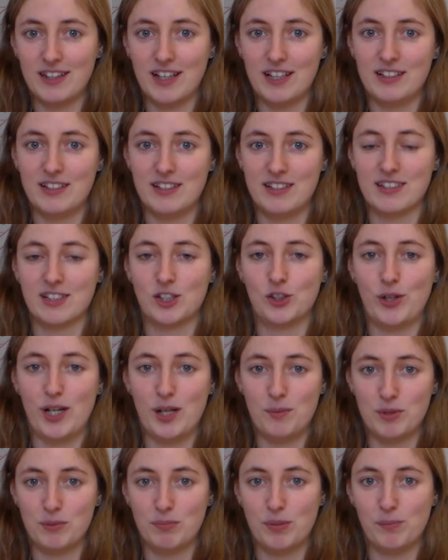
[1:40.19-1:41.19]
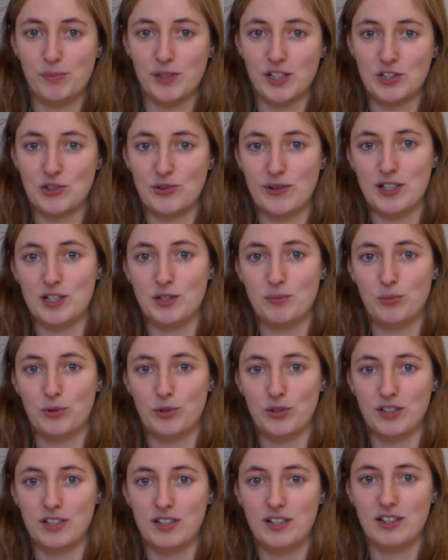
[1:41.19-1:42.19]
that describes public
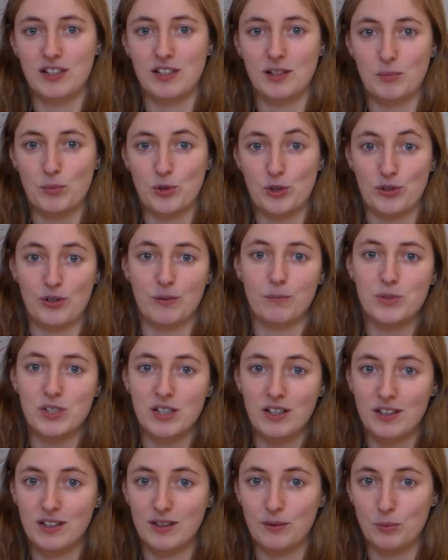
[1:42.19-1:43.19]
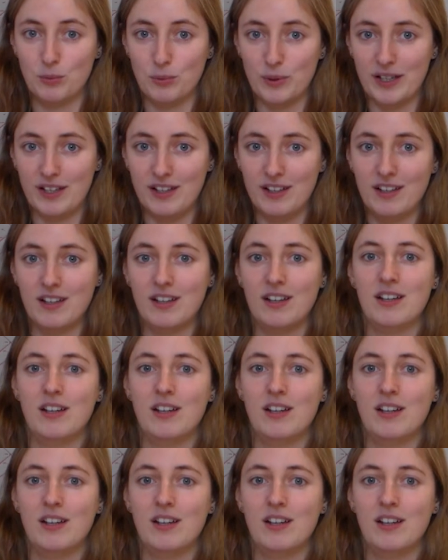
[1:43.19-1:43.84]
transport in more objective way